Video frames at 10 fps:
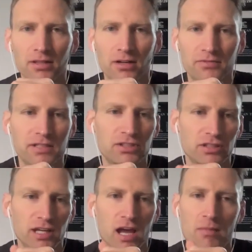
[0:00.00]
I love
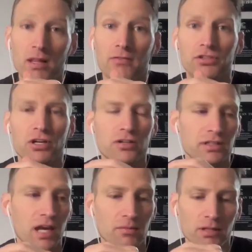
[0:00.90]
teaching the game. I love sharing the
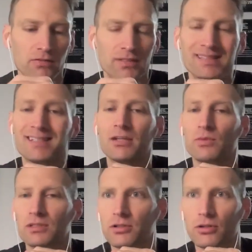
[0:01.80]
game. I love
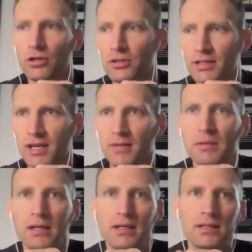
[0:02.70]
continuing to learn the game.
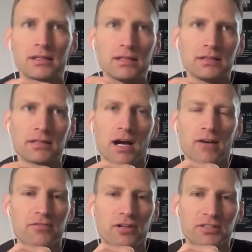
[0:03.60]
And
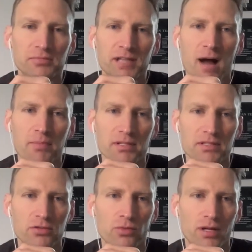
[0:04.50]
if there's some topics
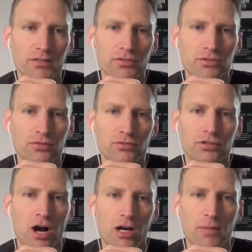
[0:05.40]
that you want to
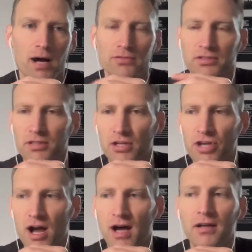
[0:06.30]
talk about, to touch
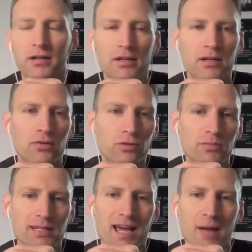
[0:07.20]
on, we'd
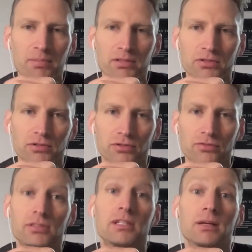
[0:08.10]
be happy to
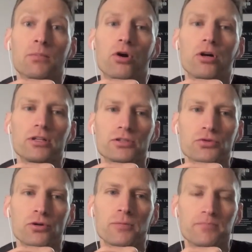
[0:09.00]
dig more
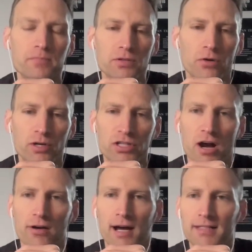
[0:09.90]
into it. So reach
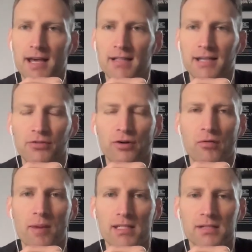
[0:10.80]
out, contact at
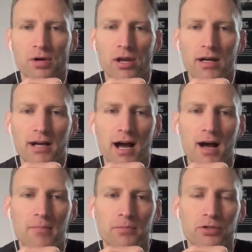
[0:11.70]

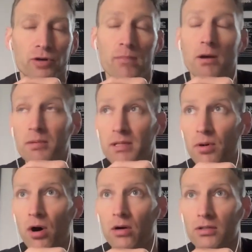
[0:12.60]
kramerbasketball.com. Kramer
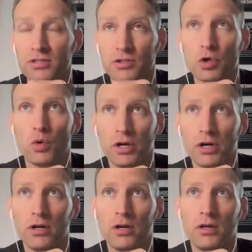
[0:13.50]
B-ball is
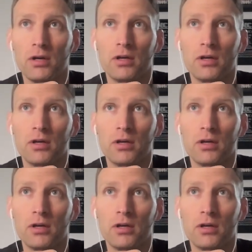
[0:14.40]
Twitter.